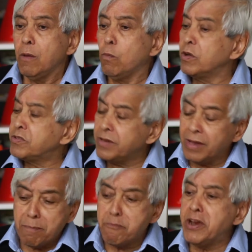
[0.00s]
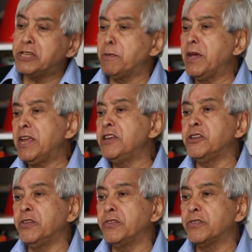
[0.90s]
was embraced by
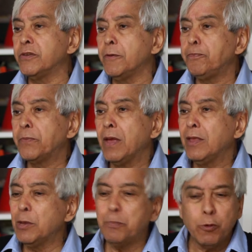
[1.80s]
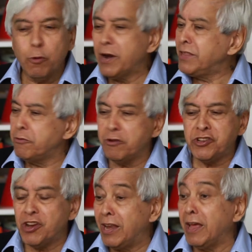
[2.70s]
Indians, the poor and the
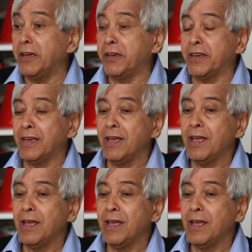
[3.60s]
rich alike.